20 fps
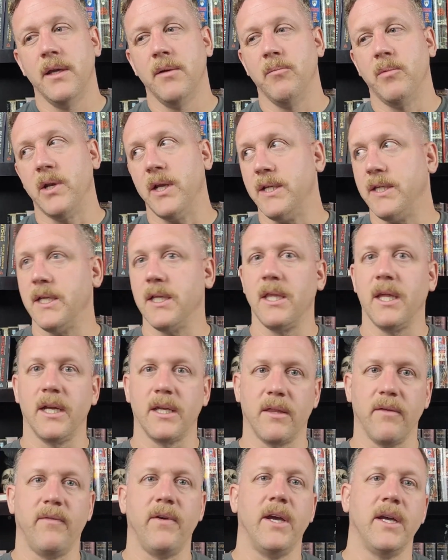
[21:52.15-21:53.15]
But I did like
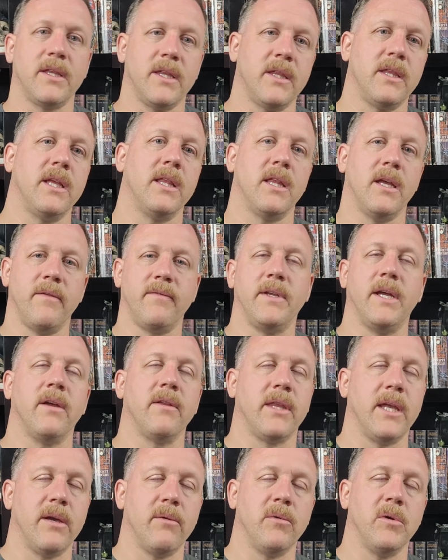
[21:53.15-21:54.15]
the fact that they left
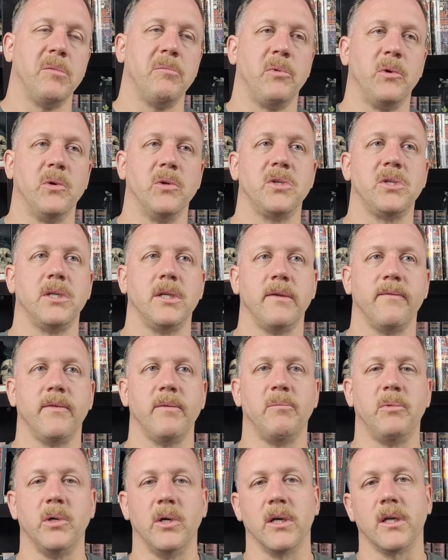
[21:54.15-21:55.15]
out that one portion of the
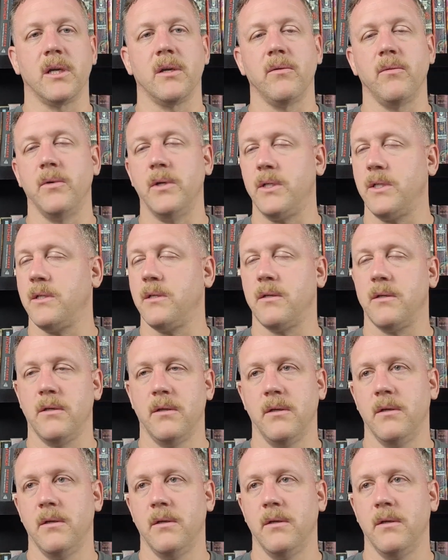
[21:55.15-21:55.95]
book, which